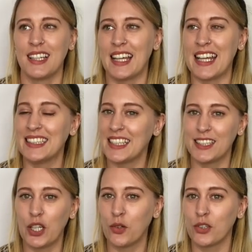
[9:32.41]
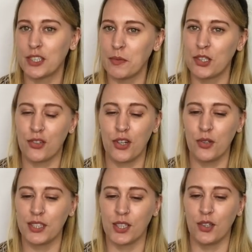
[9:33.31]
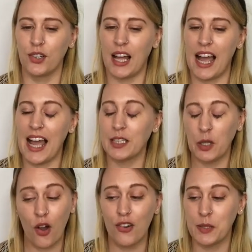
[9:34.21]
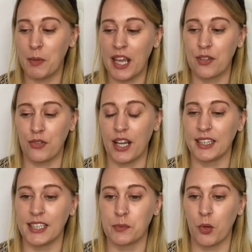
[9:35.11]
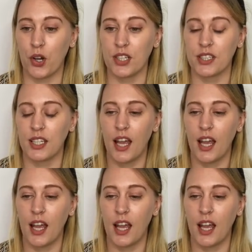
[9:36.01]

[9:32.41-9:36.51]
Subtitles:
is this too good to be true? So I had already paid for it at this point,